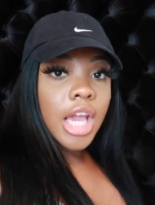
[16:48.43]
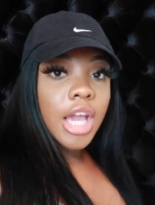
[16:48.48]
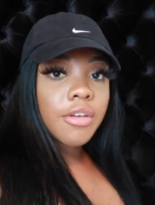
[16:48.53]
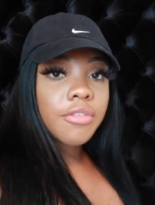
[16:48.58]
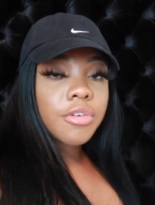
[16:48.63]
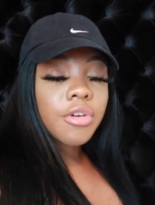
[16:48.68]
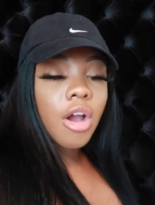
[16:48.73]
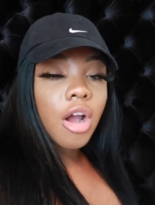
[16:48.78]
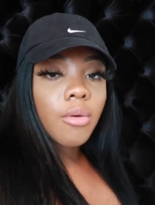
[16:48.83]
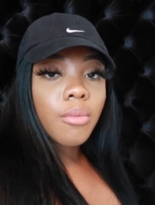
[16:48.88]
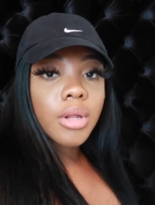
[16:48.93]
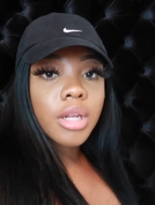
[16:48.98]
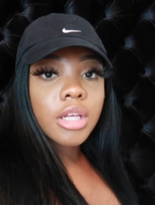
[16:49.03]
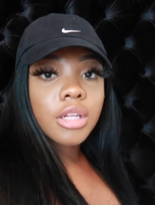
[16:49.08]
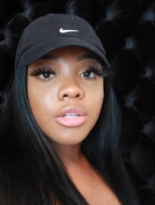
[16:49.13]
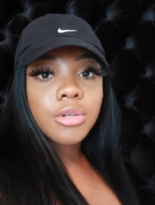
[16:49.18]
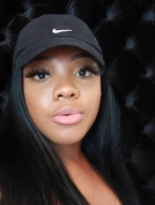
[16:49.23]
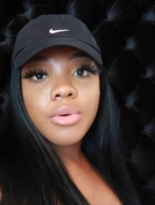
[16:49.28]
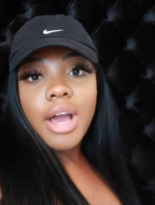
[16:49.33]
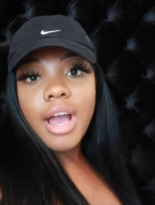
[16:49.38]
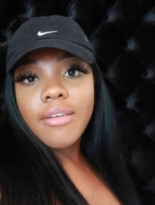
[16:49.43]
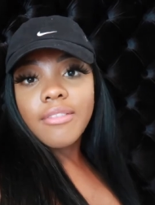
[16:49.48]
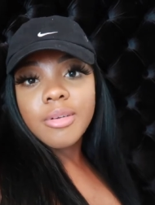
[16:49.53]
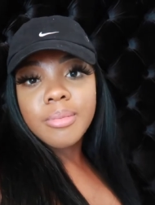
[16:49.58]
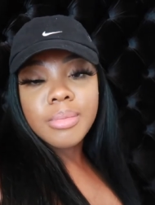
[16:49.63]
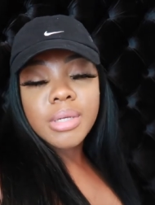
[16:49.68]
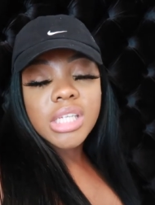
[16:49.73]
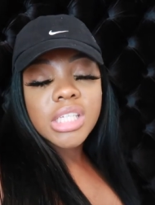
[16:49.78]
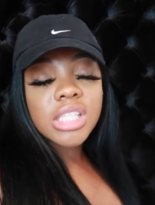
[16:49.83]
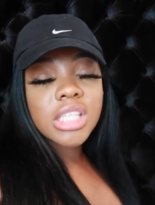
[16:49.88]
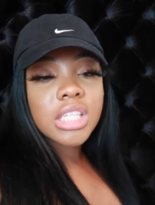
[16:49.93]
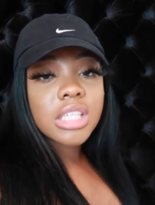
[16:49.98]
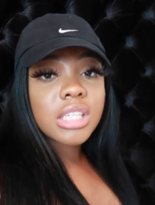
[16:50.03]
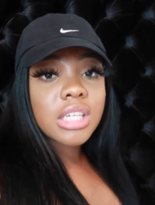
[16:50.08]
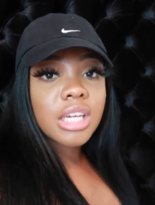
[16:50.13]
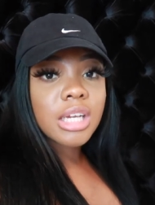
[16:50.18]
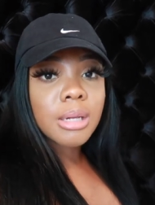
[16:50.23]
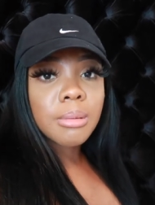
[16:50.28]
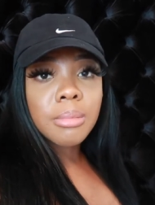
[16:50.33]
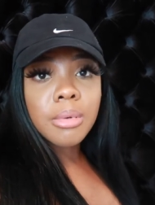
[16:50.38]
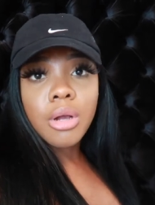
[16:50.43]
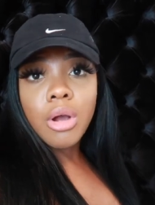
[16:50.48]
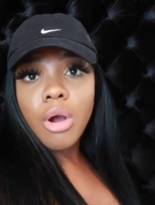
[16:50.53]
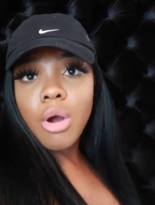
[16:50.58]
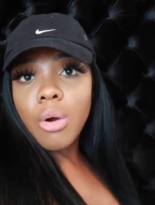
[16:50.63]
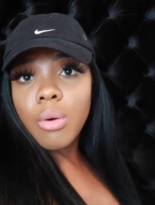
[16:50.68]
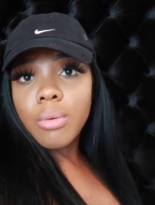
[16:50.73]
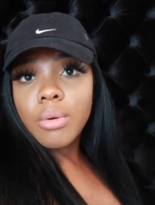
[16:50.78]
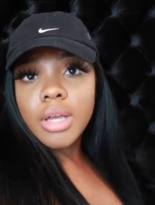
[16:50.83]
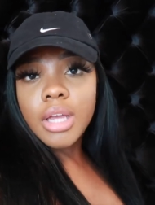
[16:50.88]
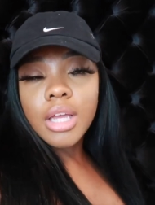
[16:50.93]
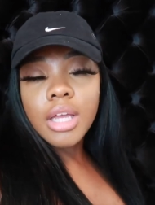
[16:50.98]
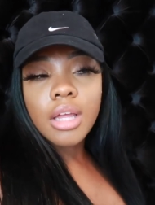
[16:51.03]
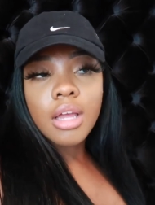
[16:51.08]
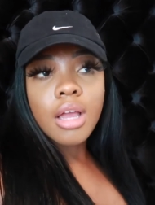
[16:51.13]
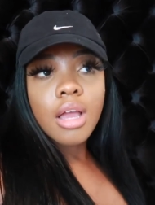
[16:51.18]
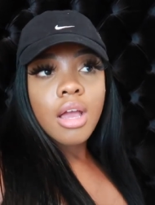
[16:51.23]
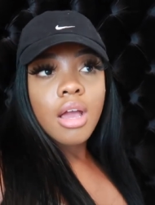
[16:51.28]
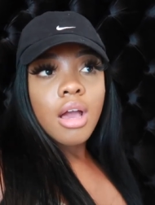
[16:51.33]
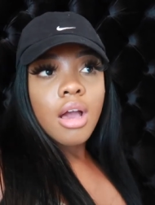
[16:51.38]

If you already do have a business, keep going.